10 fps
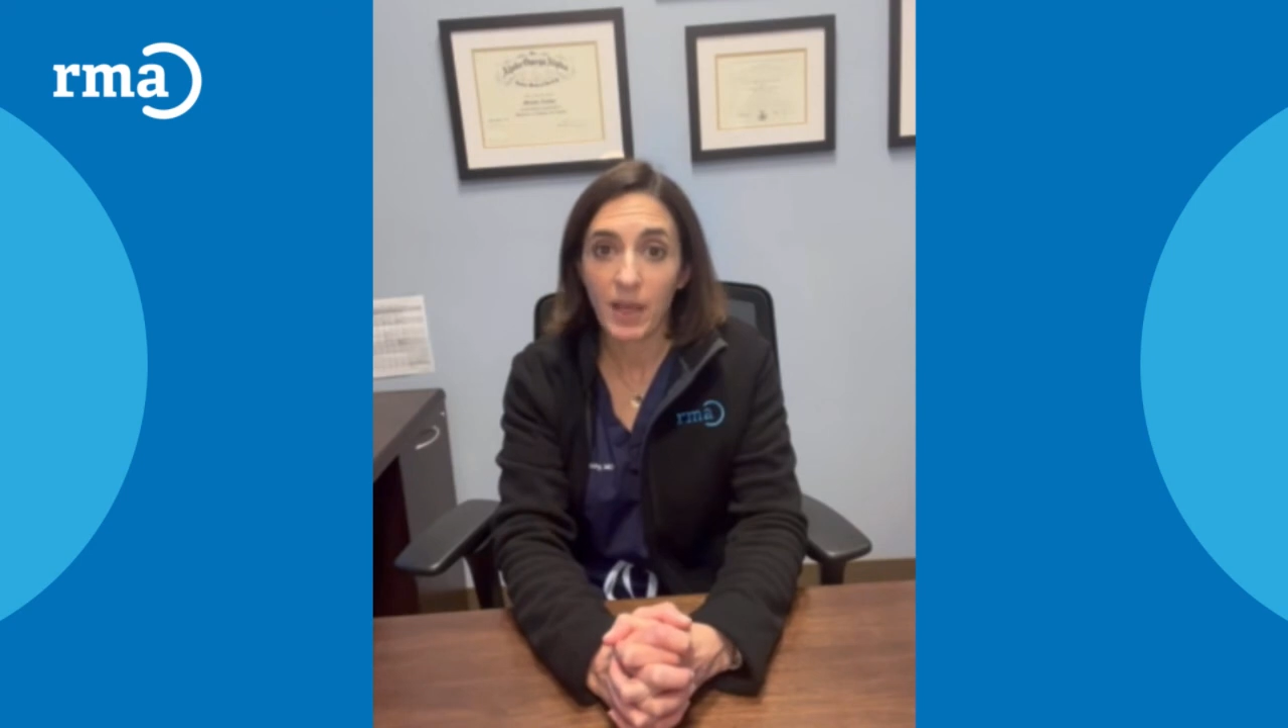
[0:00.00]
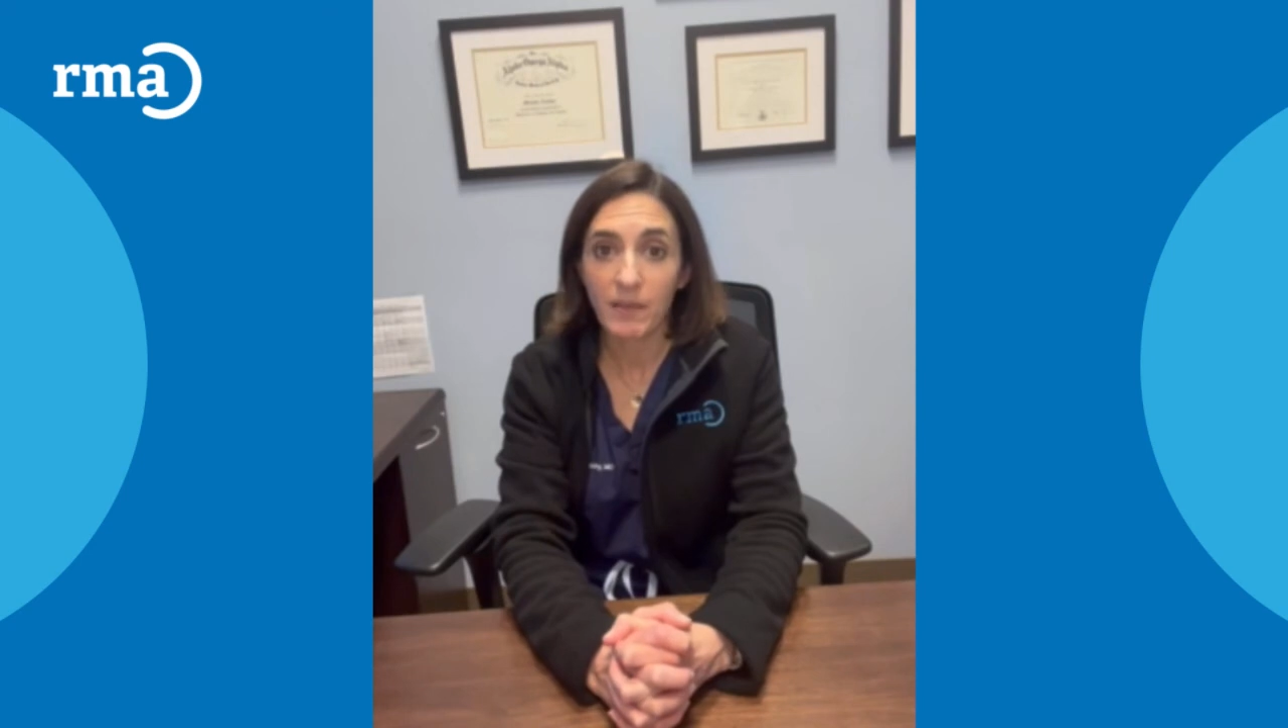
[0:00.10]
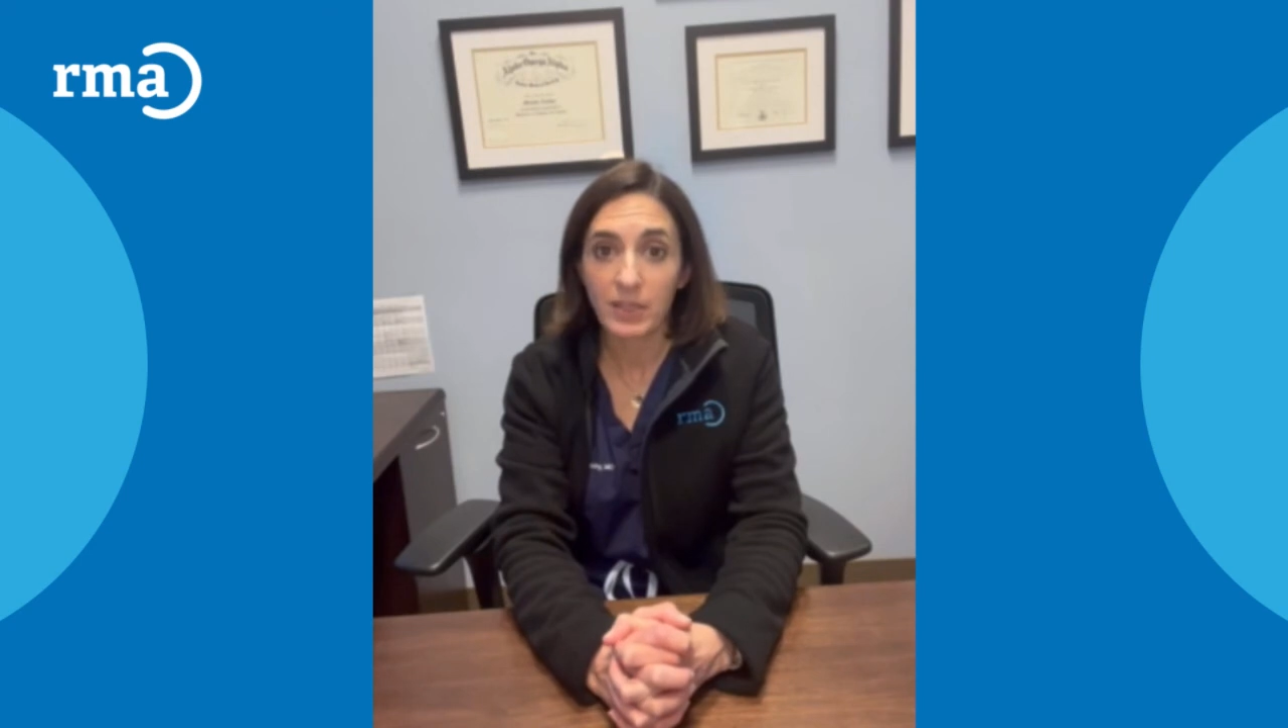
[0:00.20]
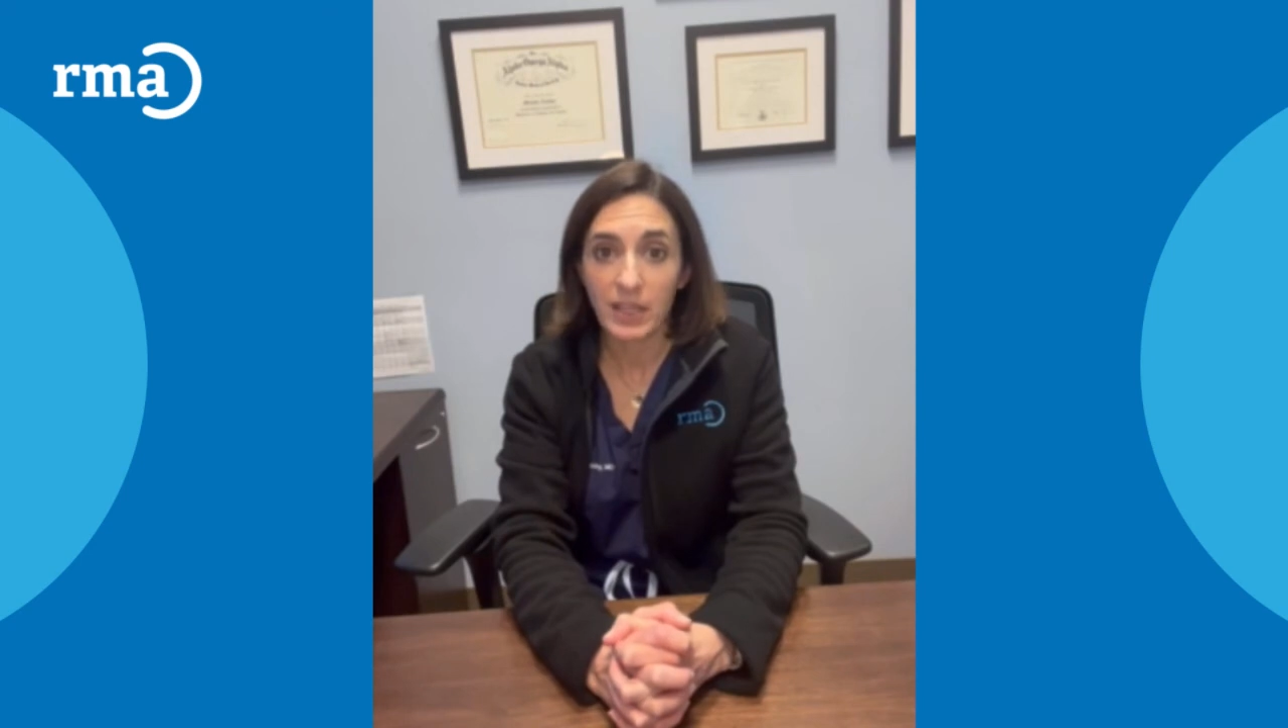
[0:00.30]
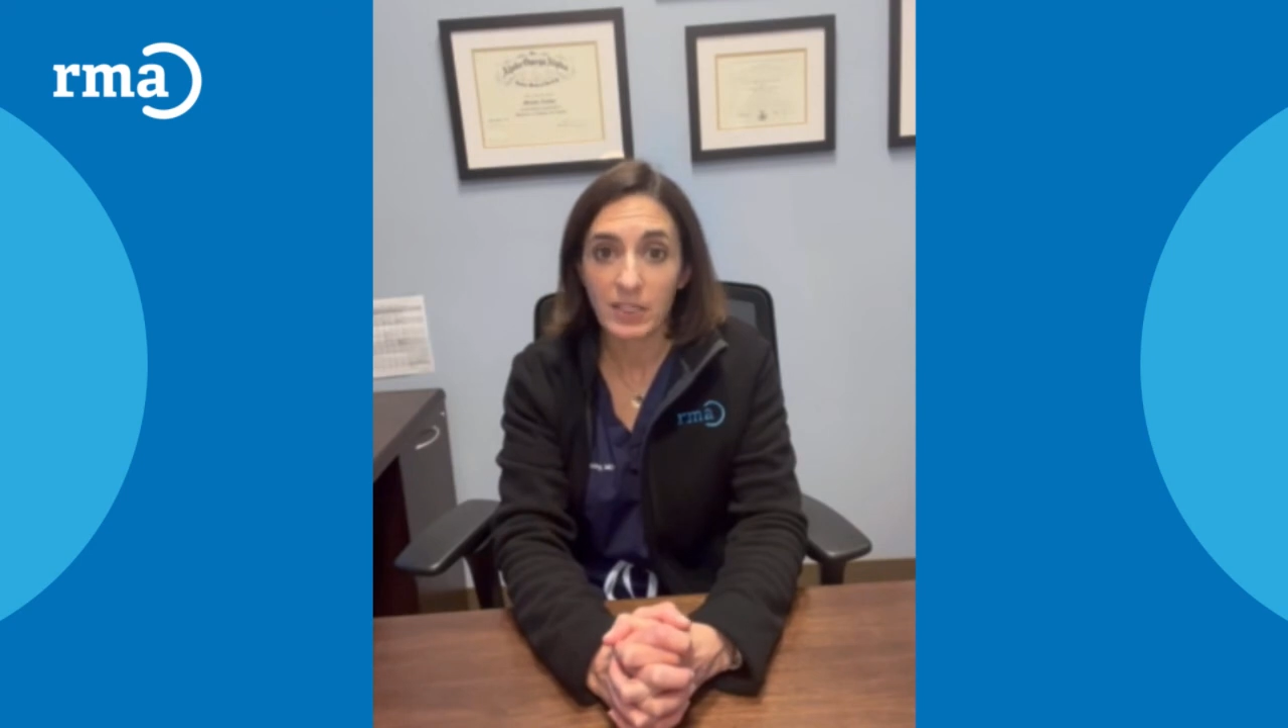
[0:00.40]

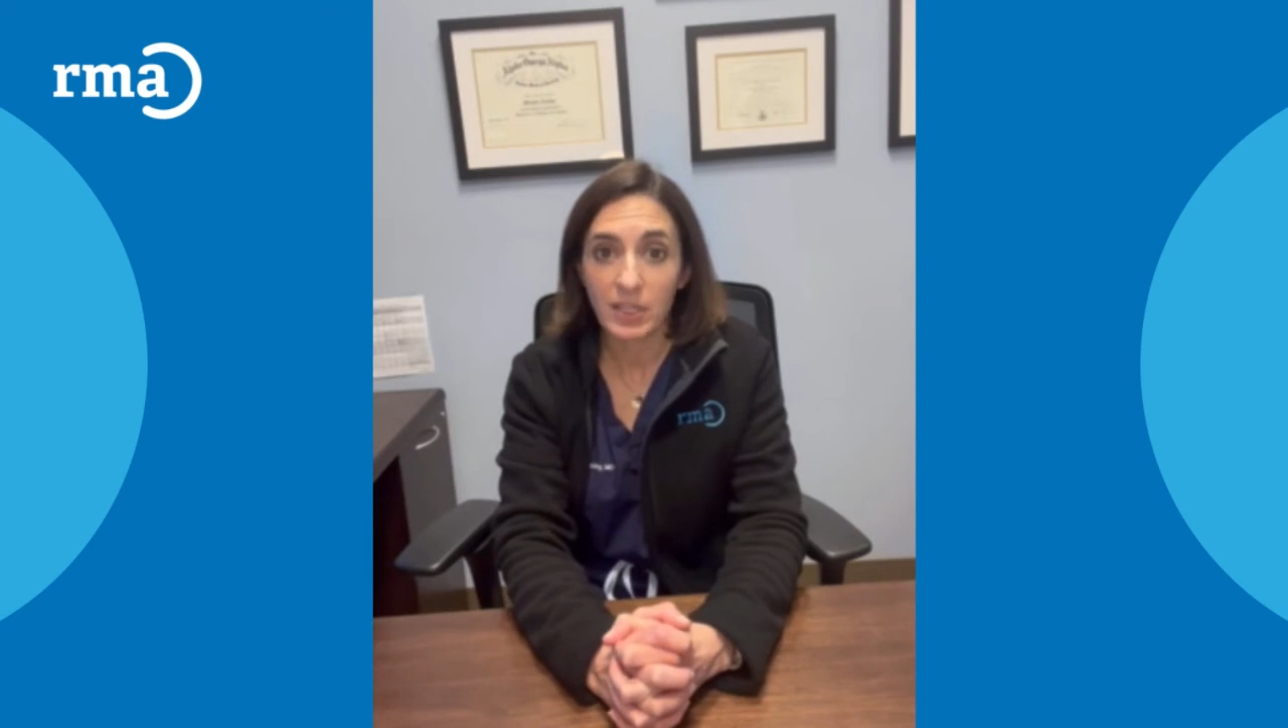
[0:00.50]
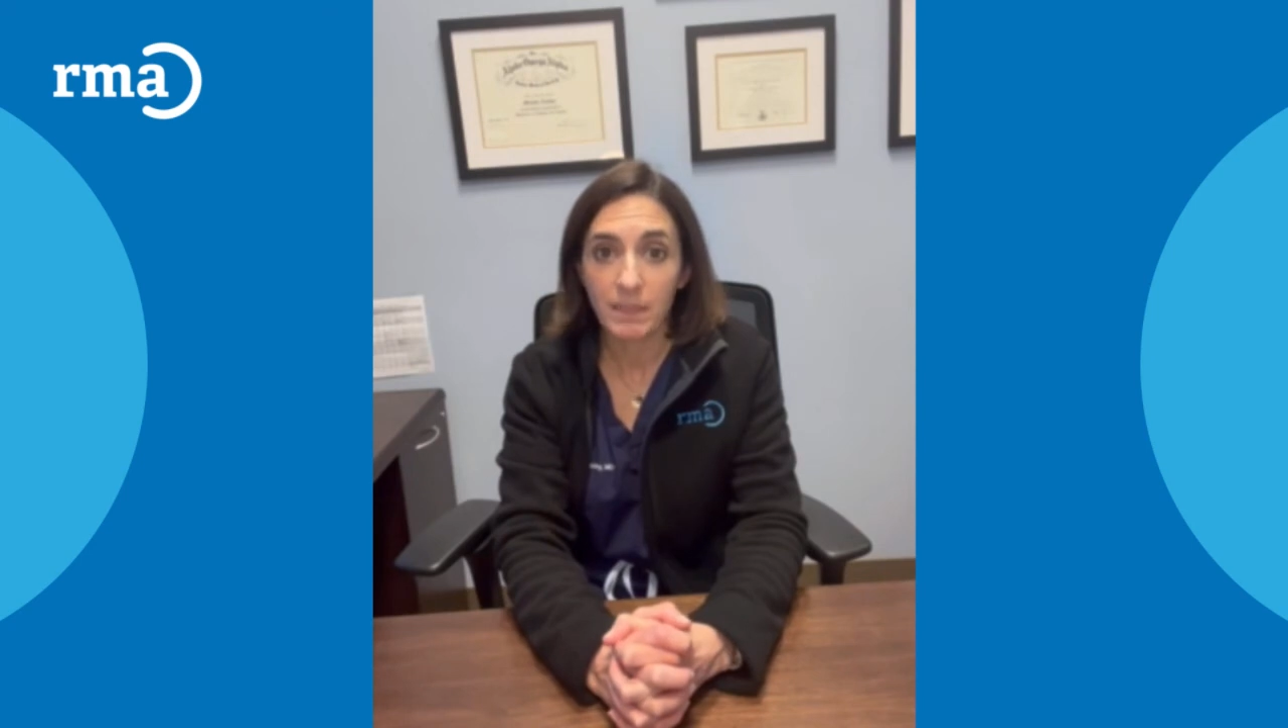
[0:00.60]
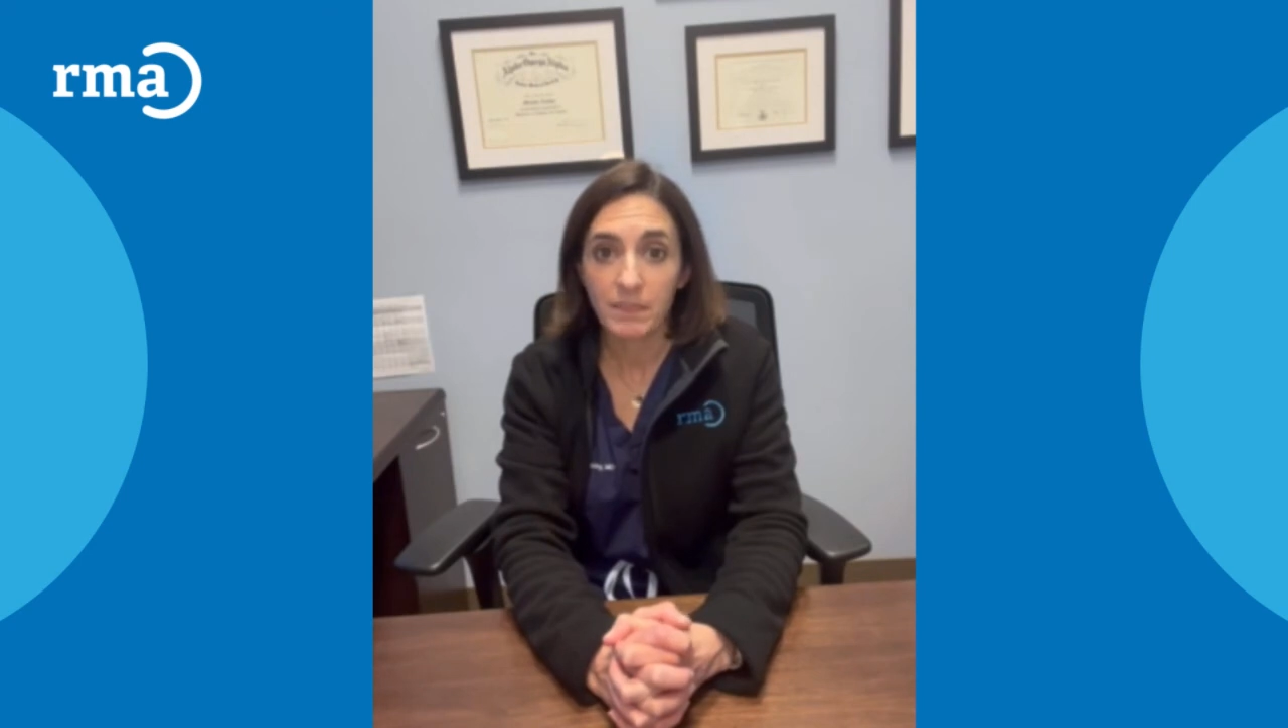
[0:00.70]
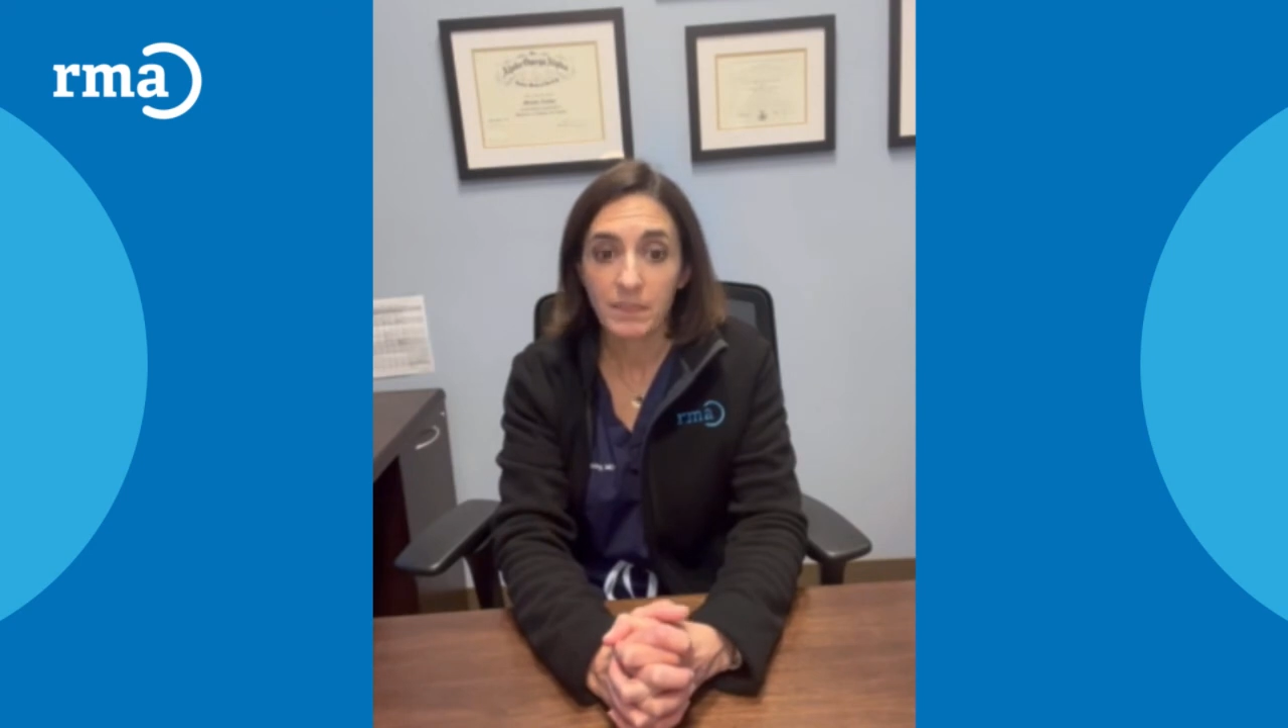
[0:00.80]
ovulation.